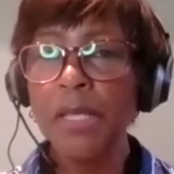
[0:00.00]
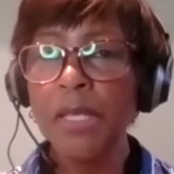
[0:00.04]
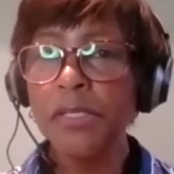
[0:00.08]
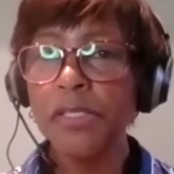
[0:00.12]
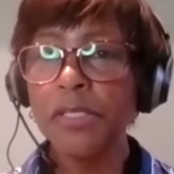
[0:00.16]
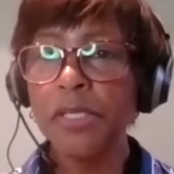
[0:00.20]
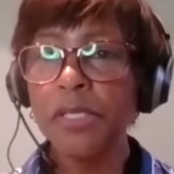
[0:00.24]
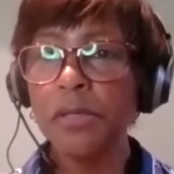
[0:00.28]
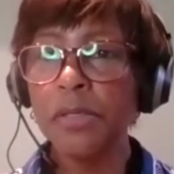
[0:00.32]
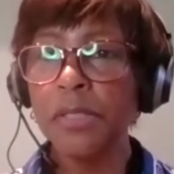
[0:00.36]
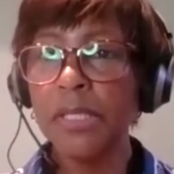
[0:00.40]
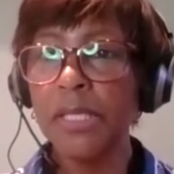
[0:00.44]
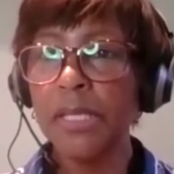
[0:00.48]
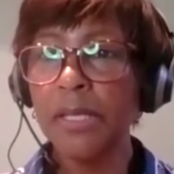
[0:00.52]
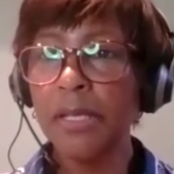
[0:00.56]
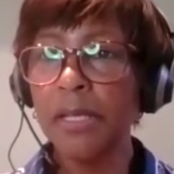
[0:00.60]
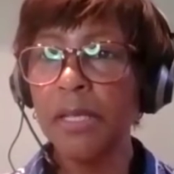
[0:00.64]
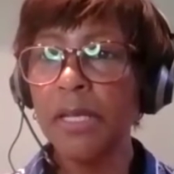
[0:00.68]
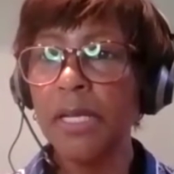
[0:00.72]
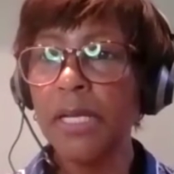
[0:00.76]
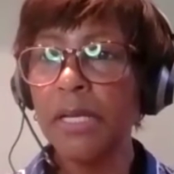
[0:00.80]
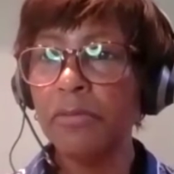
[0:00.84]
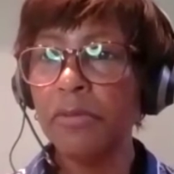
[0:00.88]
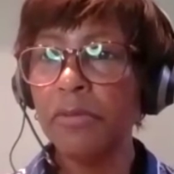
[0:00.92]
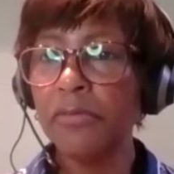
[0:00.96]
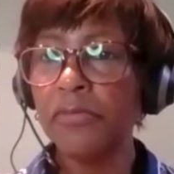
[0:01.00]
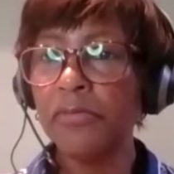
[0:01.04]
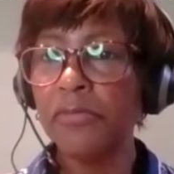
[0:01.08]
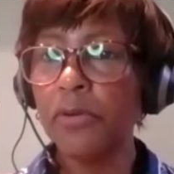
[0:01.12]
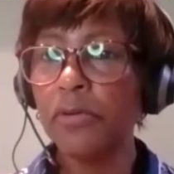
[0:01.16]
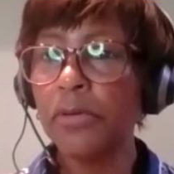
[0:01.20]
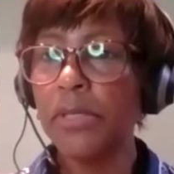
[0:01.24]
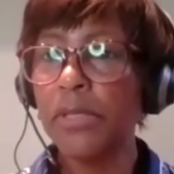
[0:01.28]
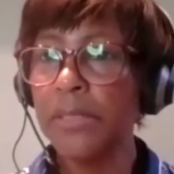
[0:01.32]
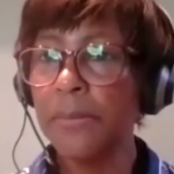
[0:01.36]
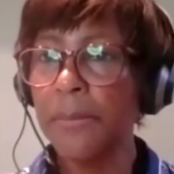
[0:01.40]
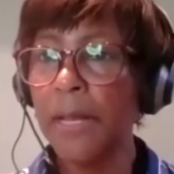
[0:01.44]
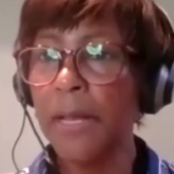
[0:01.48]
So the early
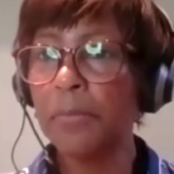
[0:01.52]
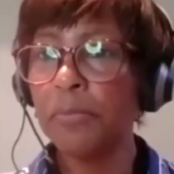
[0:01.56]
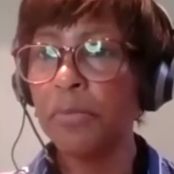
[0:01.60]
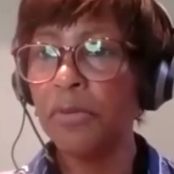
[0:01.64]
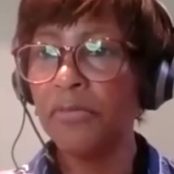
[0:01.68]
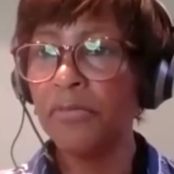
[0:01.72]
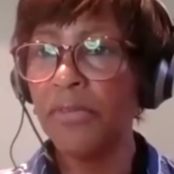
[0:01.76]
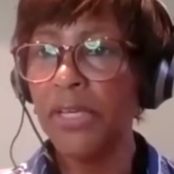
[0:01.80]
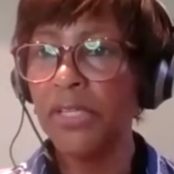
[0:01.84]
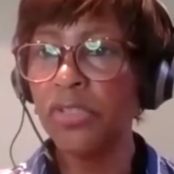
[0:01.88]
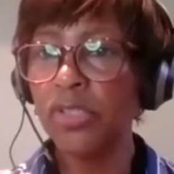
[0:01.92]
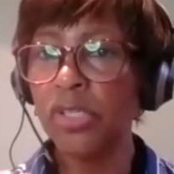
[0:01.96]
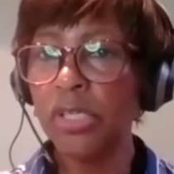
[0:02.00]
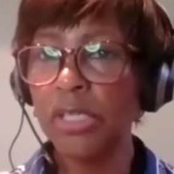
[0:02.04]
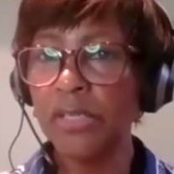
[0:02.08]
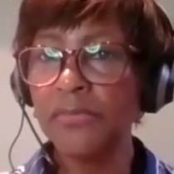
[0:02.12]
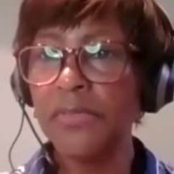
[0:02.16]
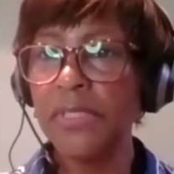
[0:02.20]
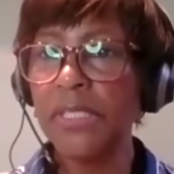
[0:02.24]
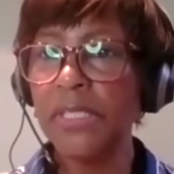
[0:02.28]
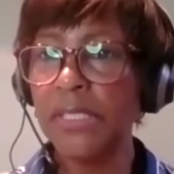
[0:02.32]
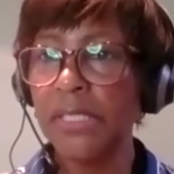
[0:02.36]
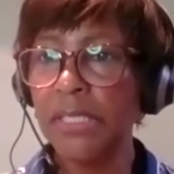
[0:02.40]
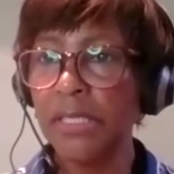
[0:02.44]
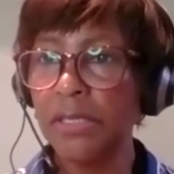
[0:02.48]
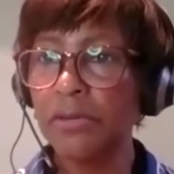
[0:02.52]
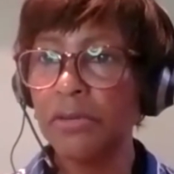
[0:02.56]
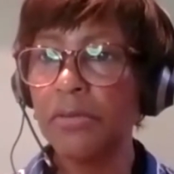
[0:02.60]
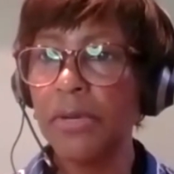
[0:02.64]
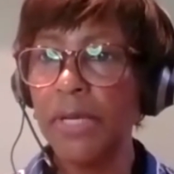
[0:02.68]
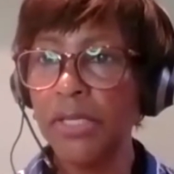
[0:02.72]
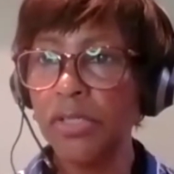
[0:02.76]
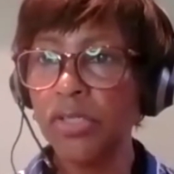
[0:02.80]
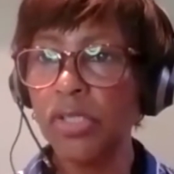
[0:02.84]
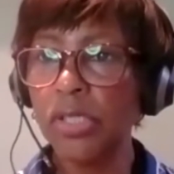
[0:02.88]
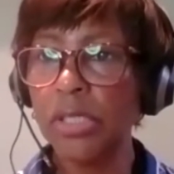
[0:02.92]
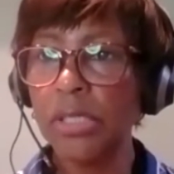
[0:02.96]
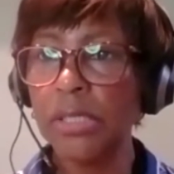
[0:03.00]
referral is about prevention of
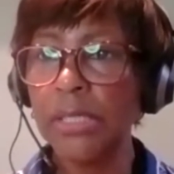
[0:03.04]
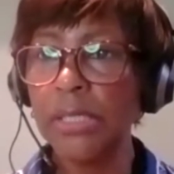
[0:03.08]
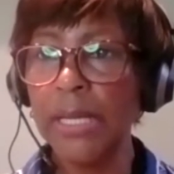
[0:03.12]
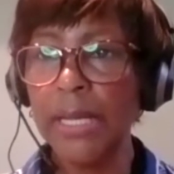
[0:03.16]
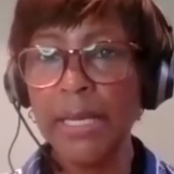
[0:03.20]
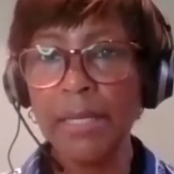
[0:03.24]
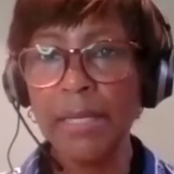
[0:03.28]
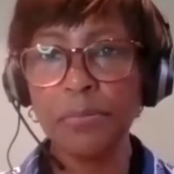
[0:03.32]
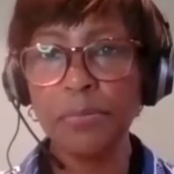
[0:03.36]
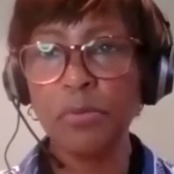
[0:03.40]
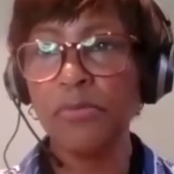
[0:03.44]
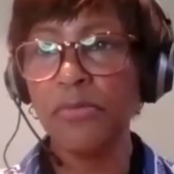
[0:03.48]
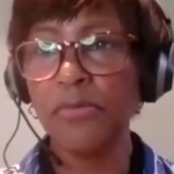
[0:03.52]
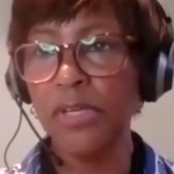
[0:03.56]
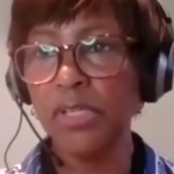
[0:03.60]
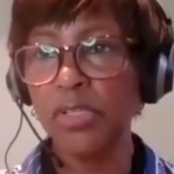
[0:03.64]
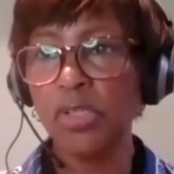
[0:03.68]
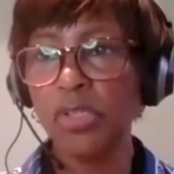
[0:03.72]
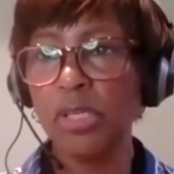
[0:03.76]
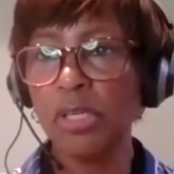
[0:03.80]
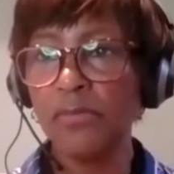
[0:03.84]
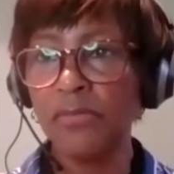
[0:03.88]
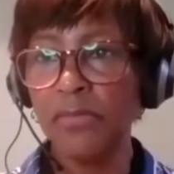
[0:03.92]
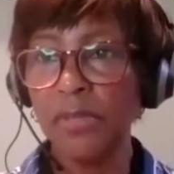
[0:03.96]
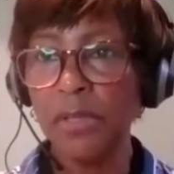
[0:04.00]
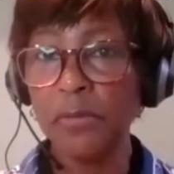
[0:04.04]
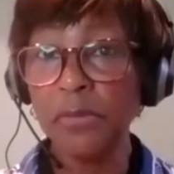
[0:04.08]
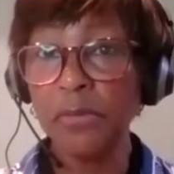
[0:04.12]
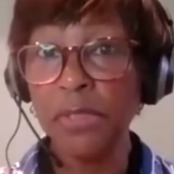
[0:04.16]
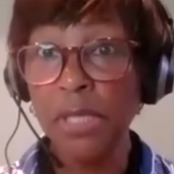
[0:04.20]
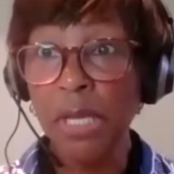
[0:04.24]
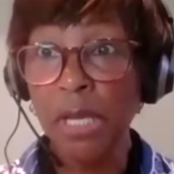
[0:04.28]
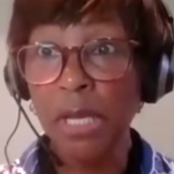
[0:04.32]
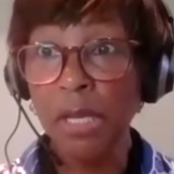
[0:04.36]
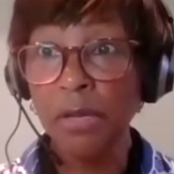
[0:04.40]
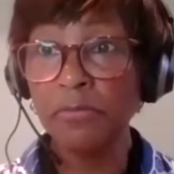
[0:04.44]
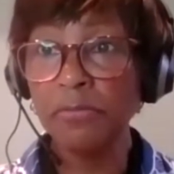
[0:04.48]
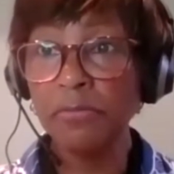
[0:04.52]
deterioration and prevention of
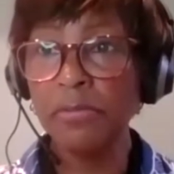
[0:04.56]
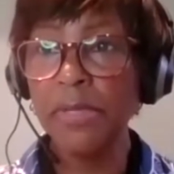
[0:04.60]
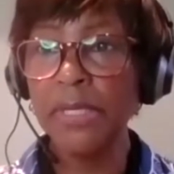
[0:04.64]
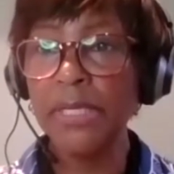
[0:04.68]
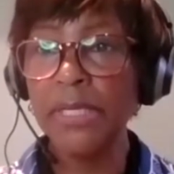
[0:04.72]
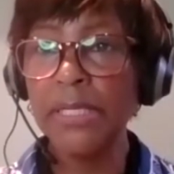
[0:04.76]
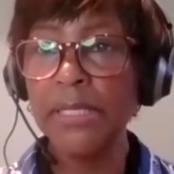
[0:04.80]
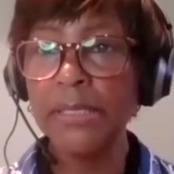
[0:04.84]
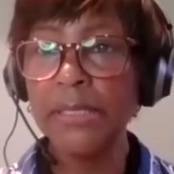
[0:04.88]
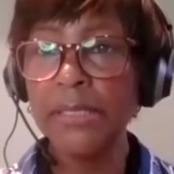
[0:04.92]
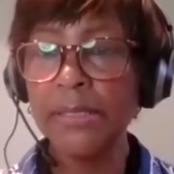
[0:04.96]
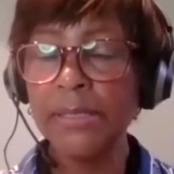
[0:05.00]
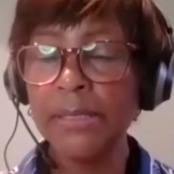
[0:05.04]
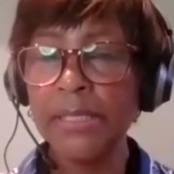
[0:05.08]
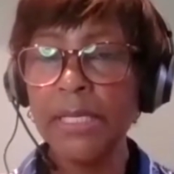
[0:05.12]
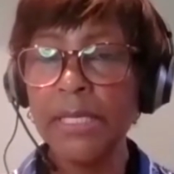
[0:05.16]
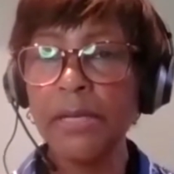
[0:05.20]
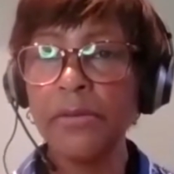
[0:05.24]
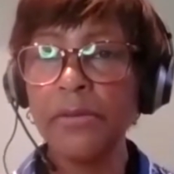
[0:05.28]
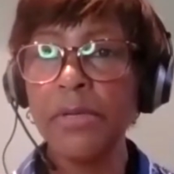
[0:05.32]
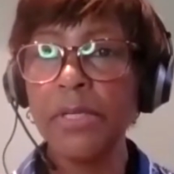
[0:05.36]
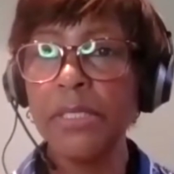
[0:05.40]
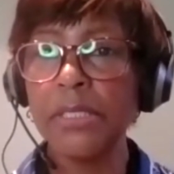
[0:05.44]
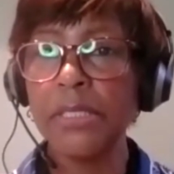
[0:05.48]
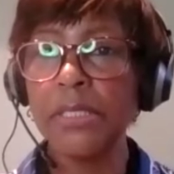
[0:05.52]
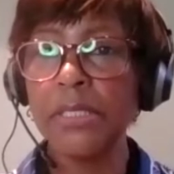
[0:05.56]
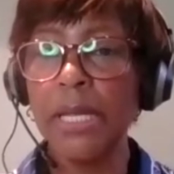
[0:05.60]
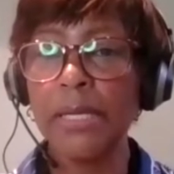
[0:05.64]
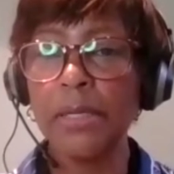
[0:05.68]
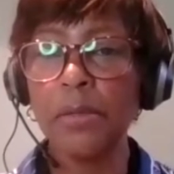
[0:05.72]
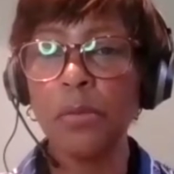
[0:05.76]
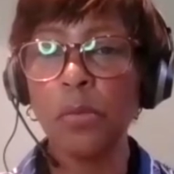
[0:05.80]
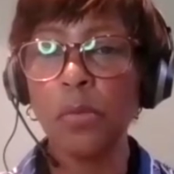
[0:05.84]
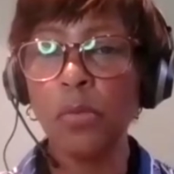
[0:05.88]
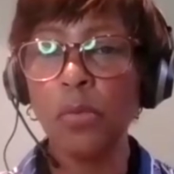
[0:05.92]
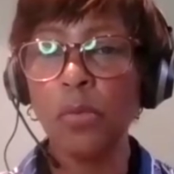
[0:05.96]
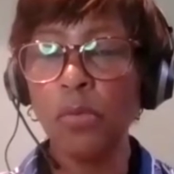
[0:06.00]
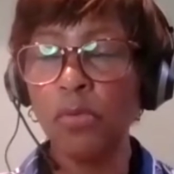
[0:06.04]
those really serious
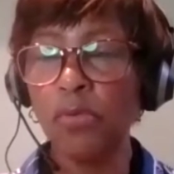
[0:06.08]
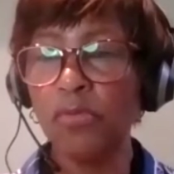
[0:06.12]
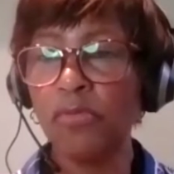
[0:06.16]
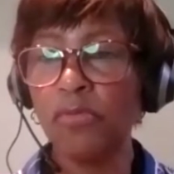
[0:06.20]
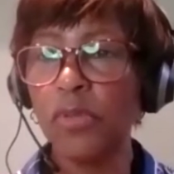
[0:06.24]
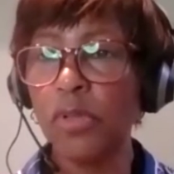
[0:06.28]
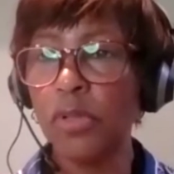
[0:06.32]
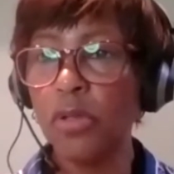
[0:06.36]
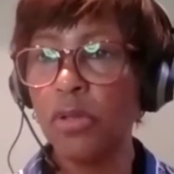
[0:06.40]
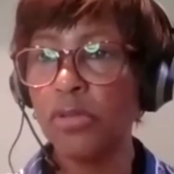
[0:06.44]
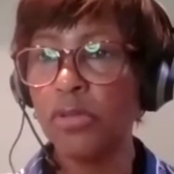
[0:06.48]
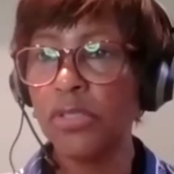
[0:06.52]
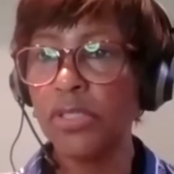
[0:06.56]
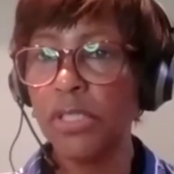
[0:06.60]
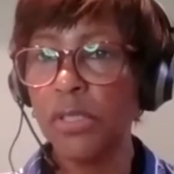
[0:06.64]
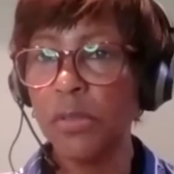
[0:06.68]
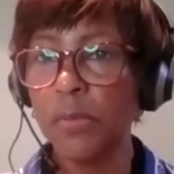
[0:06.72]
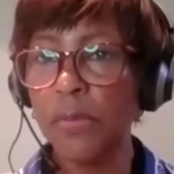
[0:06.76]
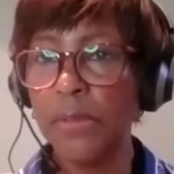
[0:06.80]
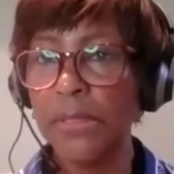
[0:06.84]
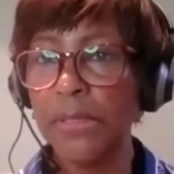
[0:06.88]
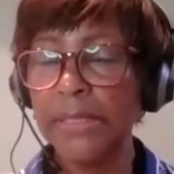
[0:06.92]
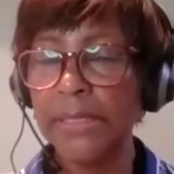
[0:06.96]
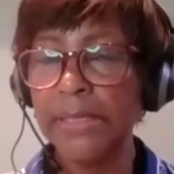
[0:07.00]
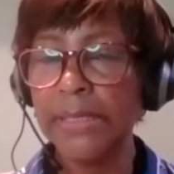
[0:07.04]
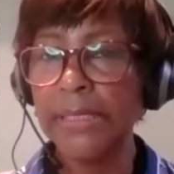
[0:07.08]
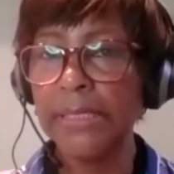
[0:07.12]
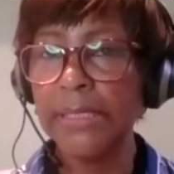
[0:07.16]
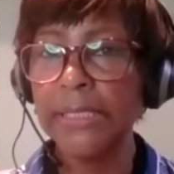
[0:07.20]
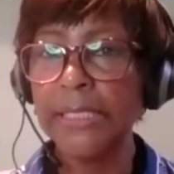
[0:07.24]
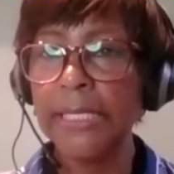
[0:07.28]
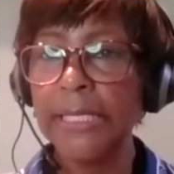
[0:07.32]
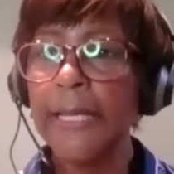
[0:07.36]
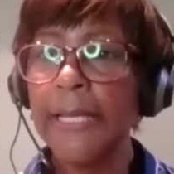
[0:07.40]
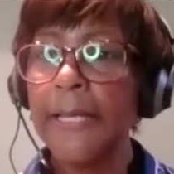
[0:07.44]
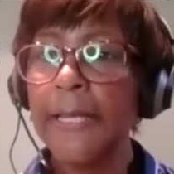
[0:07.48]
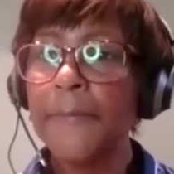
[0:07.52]
and awful consequences.